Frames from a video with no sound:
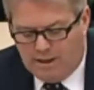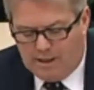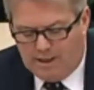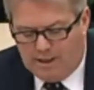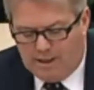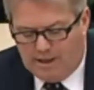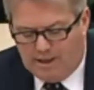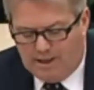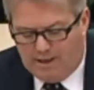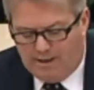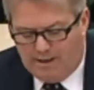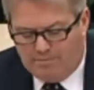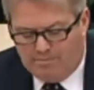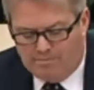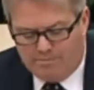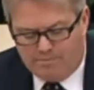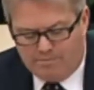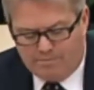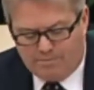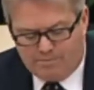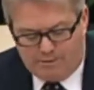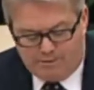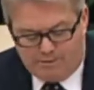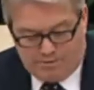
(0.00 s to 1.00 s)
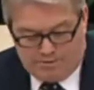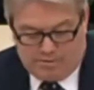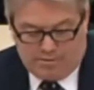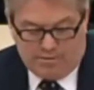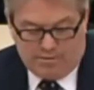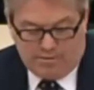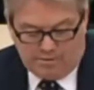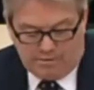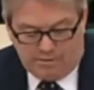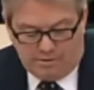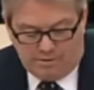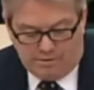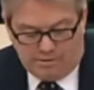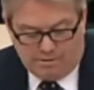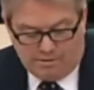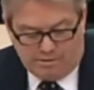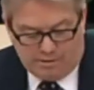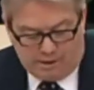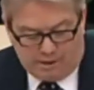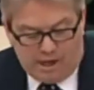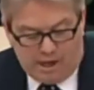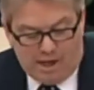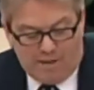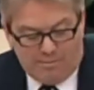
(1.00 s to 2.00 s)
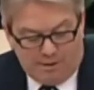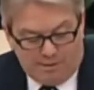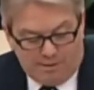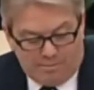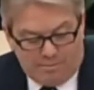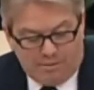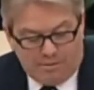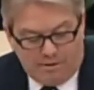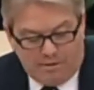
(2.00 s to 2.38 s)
The comment